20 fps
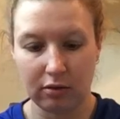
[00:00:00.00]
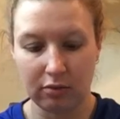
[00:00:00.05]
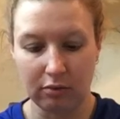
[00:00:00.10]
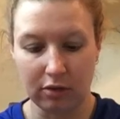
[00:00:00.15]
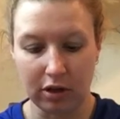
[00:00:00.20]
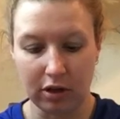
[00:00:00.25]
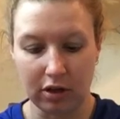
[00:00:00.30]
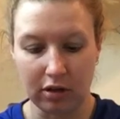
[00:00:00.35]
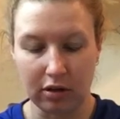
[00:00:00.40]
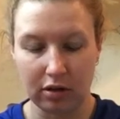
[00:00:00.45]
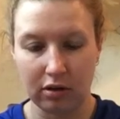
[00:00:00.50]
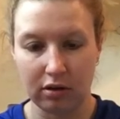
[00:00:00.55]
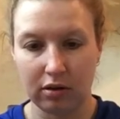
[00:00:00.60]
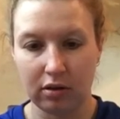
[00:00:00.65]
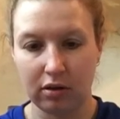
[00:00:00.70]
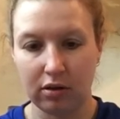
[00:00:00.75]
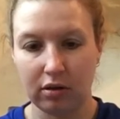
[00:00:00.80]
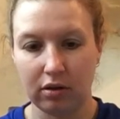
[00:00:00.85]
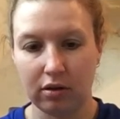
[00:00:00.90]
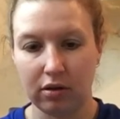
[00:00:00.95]
But
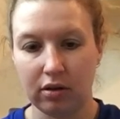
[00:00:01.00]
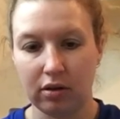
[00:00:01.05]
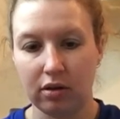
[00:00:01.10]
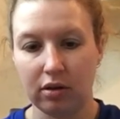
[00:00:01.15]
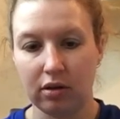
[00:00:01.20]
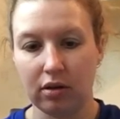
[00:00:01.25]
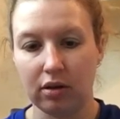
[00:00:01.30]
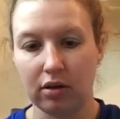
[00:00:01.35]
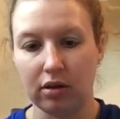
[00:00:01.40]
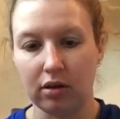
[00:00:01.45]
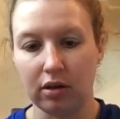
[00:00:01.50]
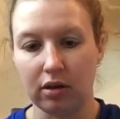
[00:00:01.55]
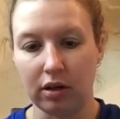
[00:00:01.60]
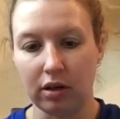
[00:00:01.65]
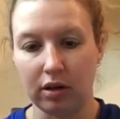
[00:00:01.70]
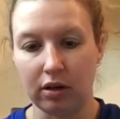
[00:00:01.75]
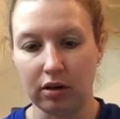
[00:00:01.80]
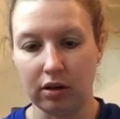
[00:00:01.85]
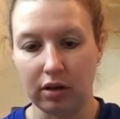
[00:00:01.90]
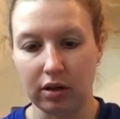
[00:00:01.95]

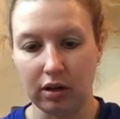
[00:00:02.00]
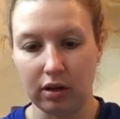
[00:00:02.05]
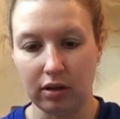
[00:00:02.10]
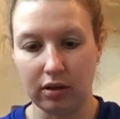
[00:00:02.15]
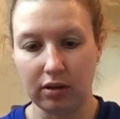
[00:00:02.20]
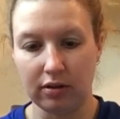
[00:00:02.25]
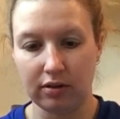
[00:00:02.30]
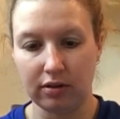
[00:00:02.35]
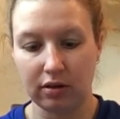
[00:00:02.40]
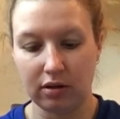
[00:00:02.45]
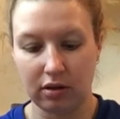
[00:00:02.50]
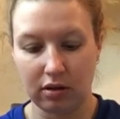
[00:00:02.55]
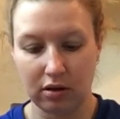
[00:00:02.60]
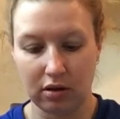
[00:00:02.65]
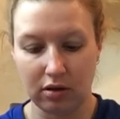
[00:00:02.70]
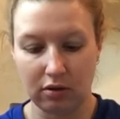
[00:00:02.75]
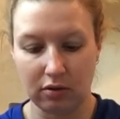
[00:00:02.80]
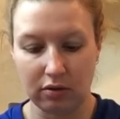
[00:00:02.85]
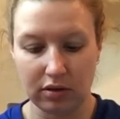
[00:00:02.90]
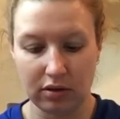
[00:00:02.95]
there it is.
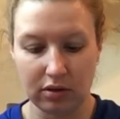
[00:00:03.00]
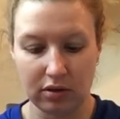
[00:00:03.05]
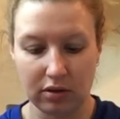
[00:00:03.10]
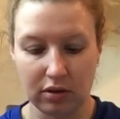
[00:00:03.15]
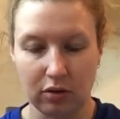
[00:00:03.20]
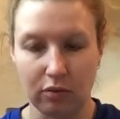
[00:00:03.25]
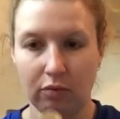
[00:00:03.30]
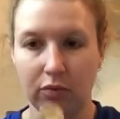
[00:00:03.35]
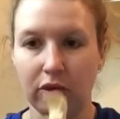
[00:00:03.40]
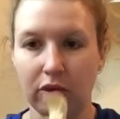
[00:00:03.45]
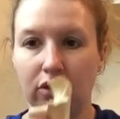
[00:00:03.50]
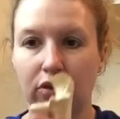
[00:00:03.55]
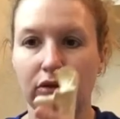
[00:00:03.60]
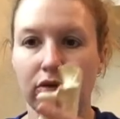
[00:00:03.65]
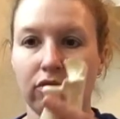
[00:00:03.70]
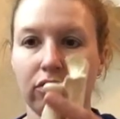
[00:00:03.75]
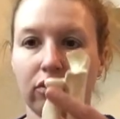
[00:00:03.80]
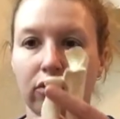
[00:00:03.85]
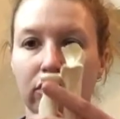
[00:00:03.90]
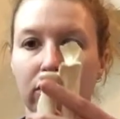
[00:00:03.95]
Oh, it's so
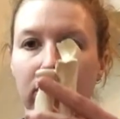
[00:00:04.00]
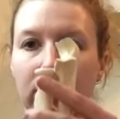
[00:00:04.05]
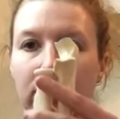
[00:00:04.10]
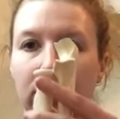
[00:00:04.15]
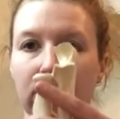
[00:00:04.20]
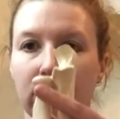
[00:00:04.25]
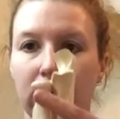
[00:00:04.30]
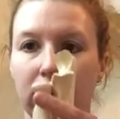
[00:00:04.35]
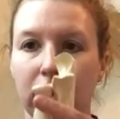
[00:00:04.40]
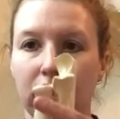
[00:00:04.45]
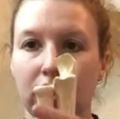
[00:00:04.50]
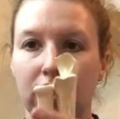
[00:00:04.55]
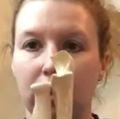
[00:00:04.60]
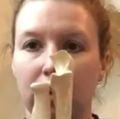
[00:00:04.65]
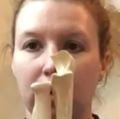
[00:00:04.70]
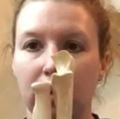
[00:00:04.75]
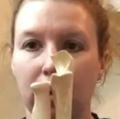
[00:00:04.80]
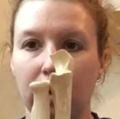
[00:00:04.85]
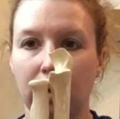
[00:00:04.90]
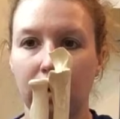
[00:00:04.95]
beautiful.
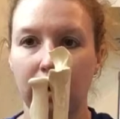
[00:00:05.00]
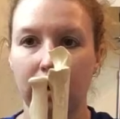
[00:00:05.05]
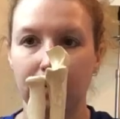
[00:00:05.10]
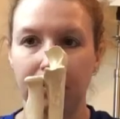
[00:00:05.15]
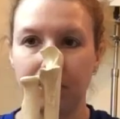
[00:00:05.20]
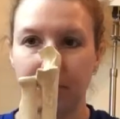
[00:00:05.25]
All right.